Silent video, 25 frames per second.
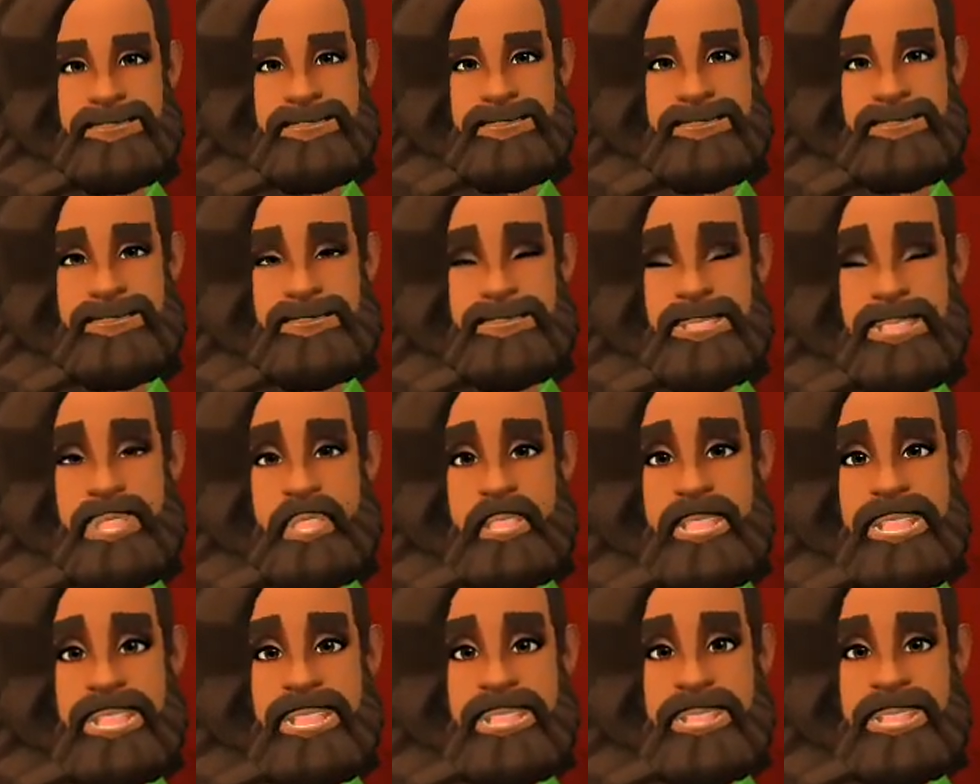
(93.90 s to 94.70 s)
It will
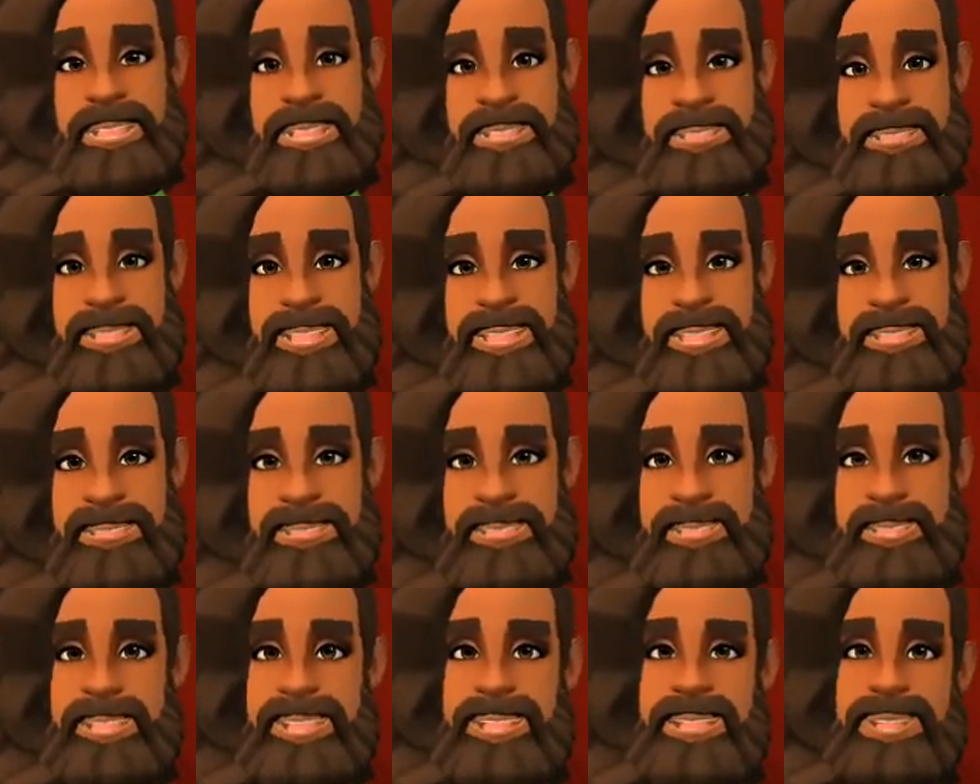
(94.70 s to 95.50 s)
take us in a
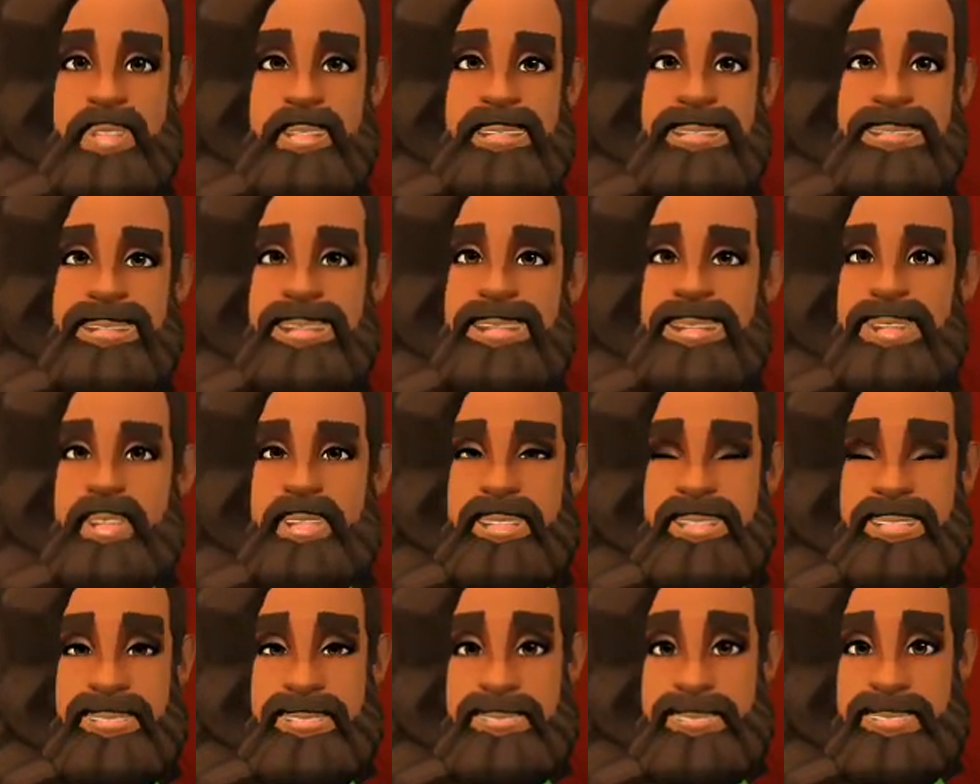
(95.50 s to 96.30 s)
circle to either
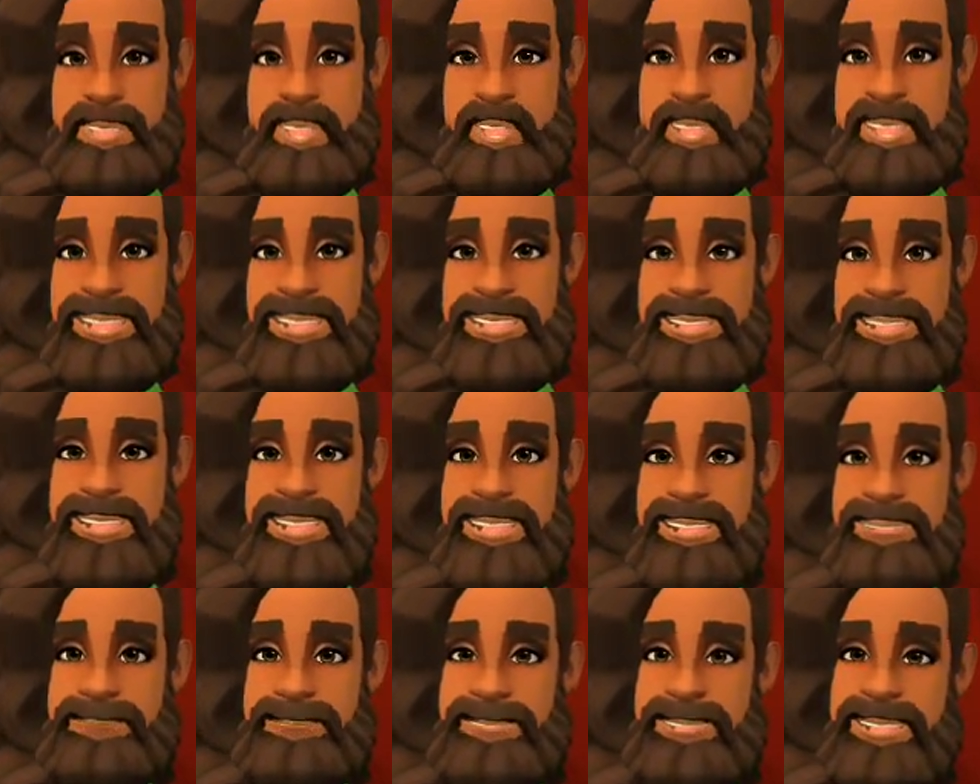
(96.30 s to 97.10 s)
worlds to collect a
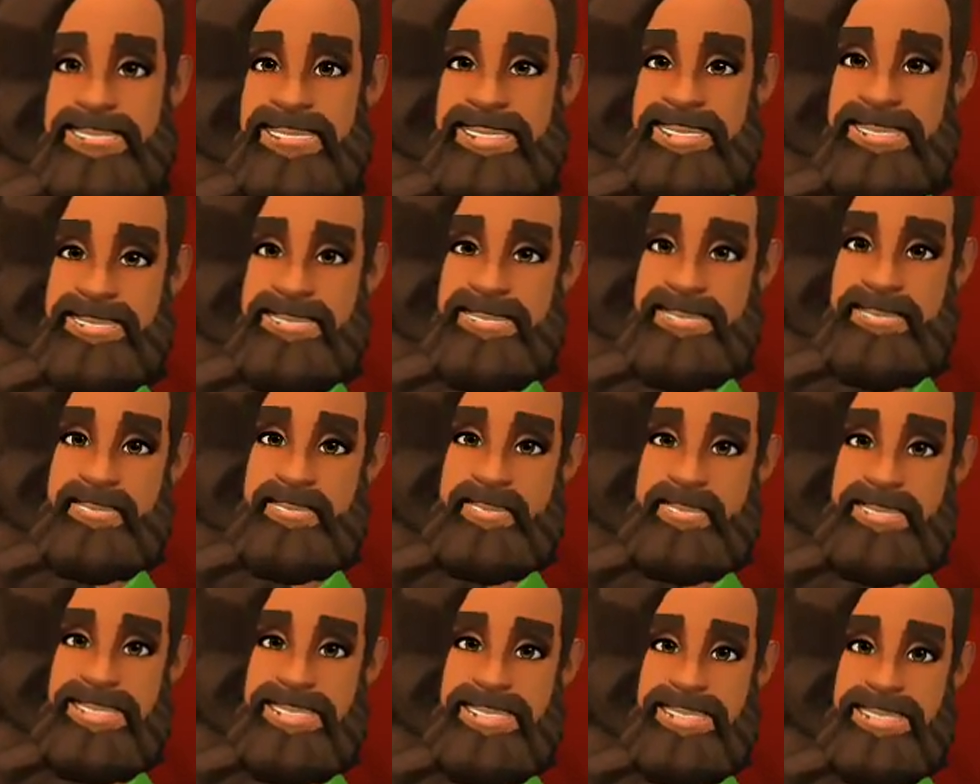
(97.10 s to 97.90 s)
mine of golden
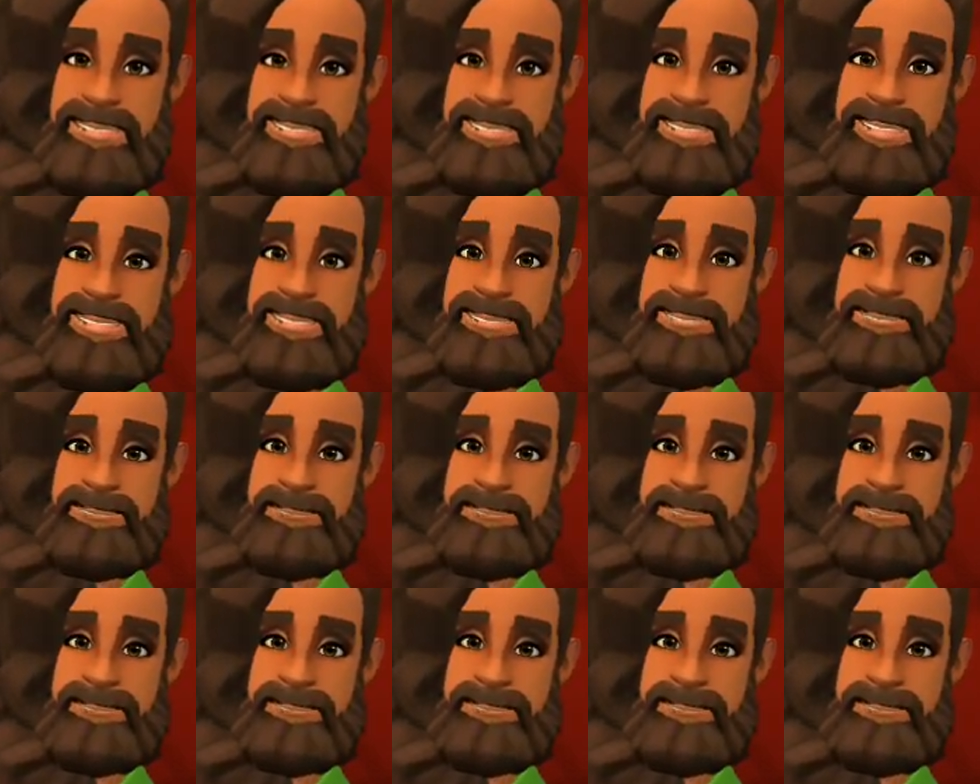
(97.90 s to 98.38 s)
necklaces.